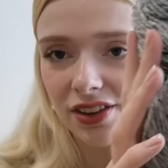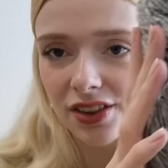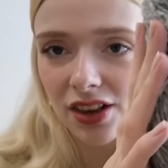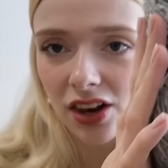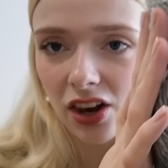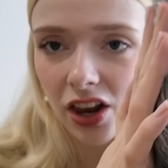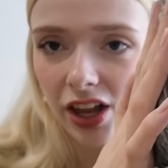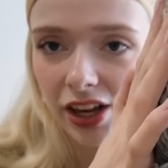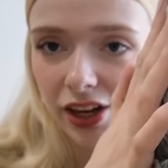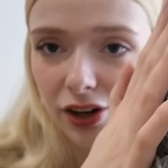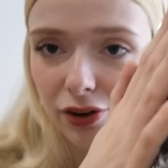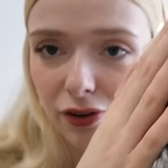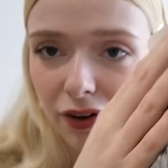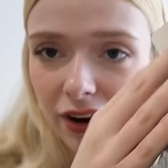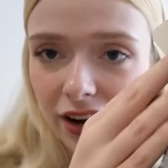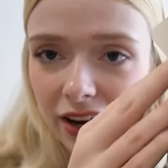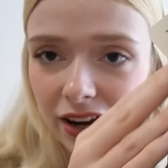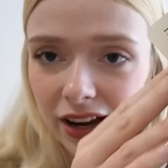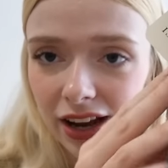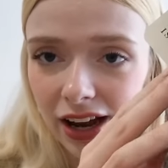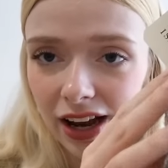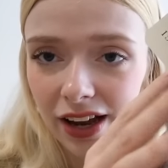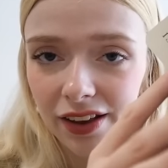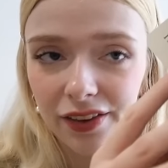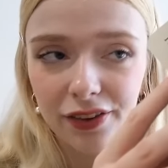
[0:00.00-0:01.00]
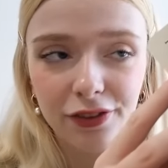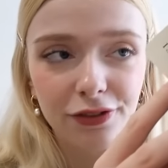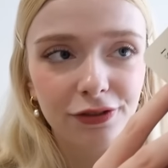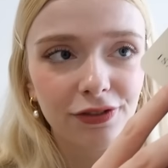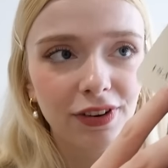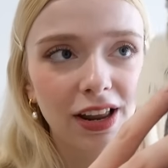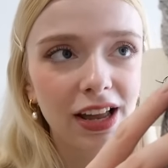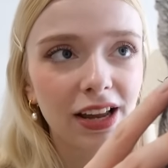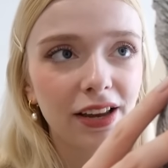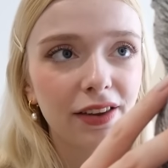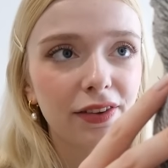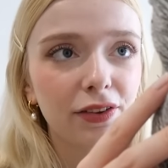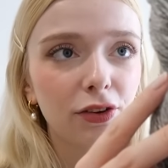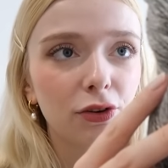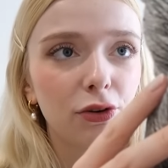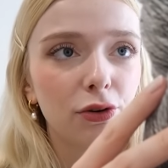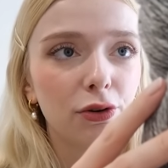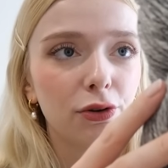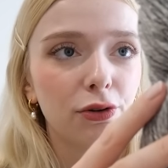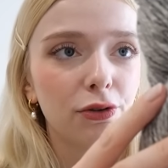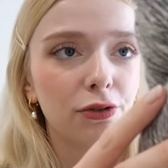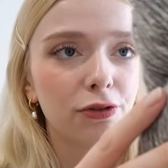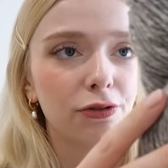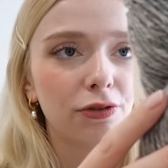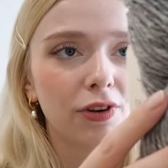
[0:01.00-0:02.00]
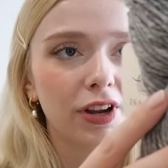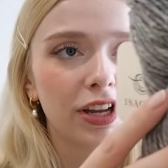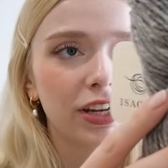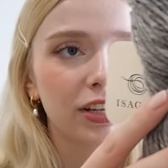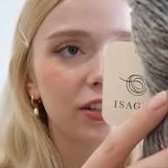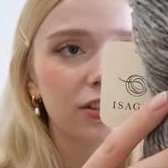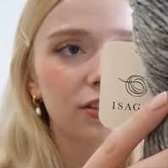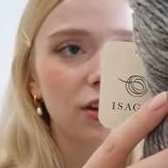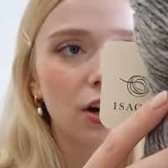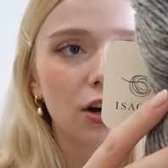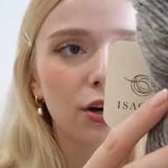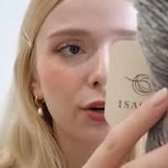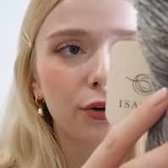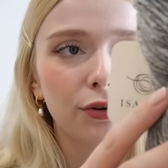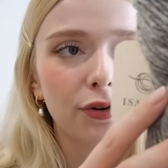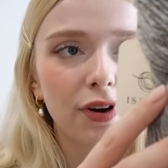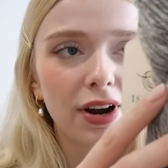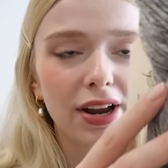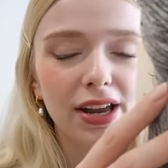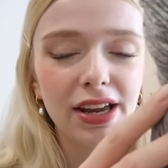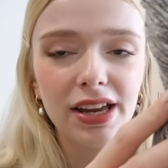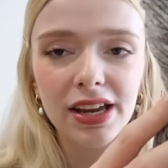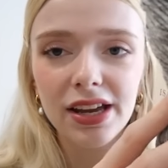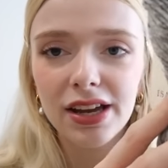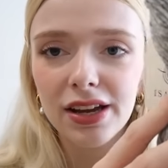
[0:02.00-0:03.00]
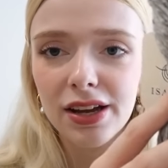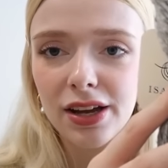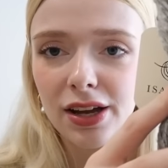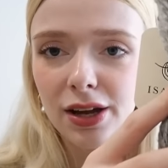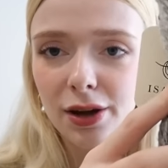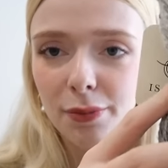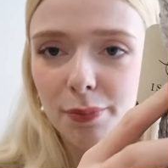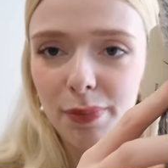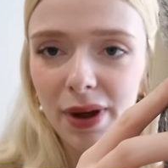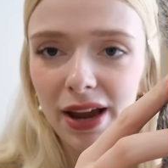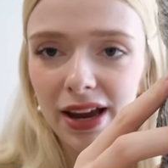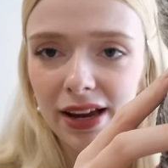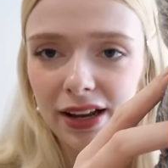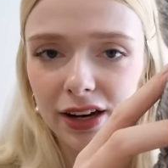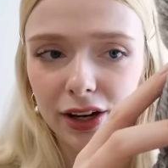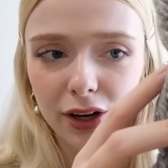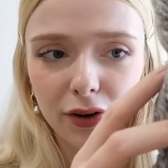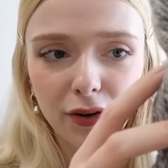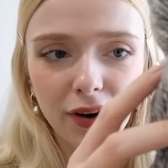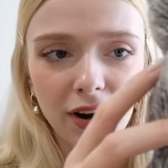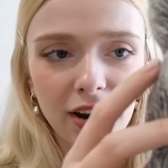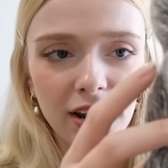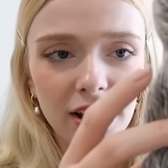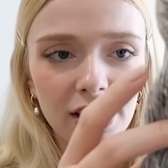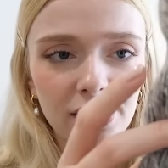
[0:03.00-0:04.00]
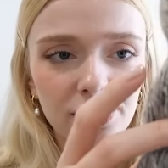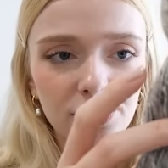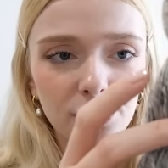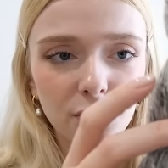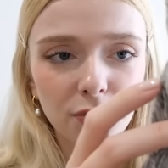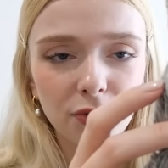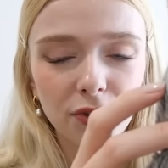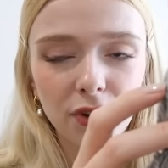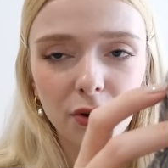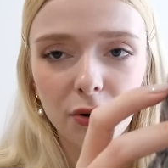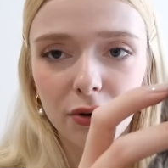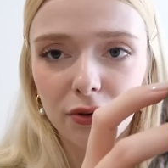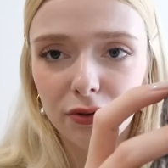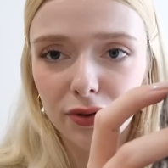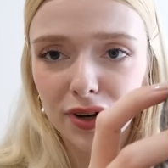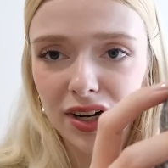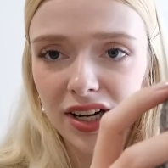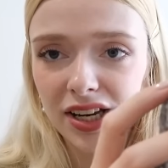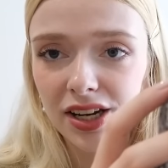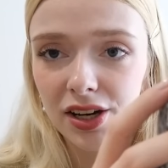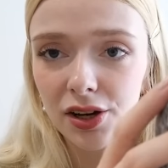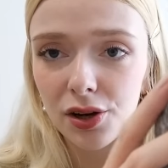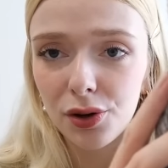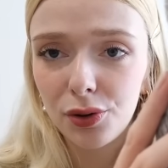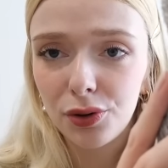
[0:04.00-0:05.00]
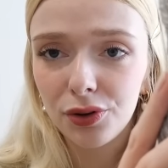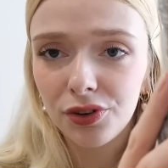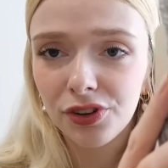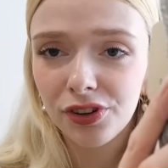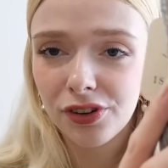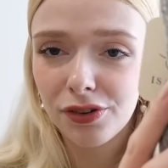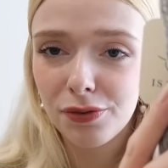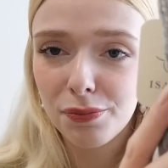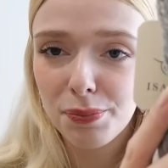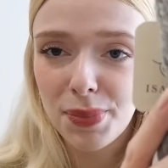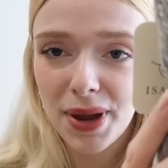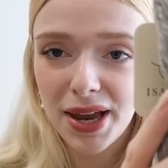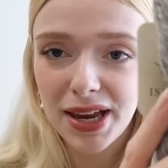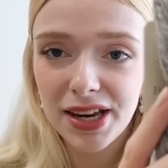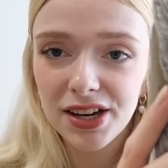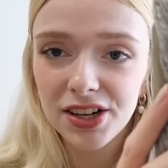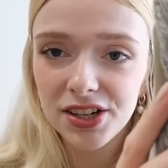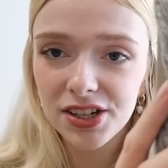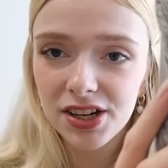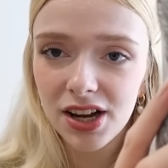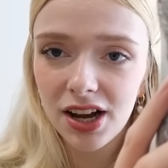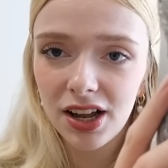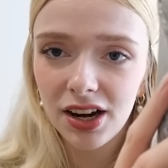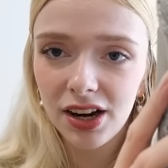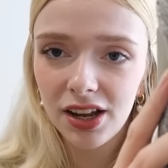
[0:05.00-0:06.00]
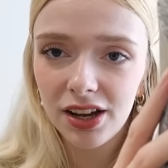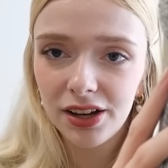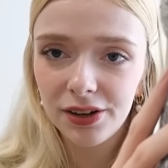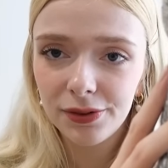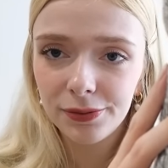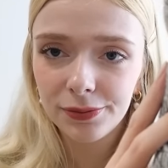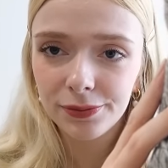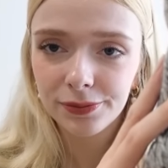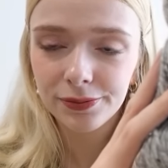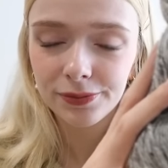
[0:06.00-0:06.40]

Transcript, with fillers: in the light grey, it has flecks of like dark grey, paler grey, and also a really golden beige colour.